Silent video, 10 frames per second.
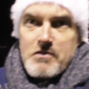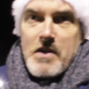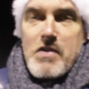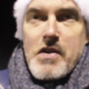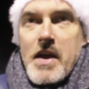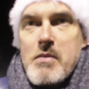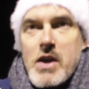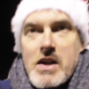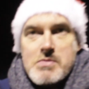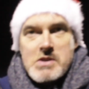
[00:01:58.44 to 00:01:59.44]
Favourite thing
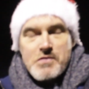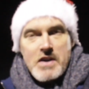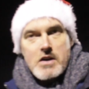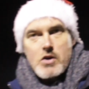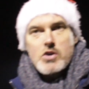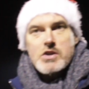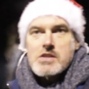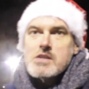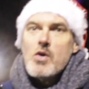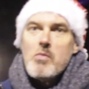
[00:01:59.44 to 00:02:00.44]
about Christmas, Ferrero
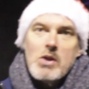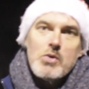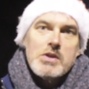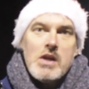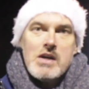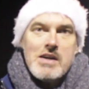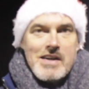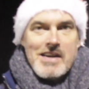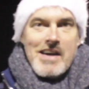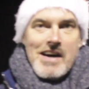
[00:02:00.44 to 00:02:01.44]
Rochers and Home Alone.
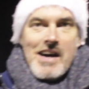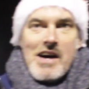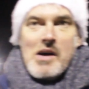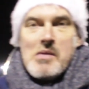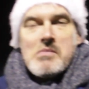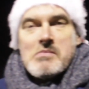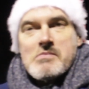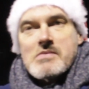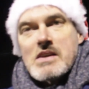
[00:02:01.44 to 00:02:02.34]
Um,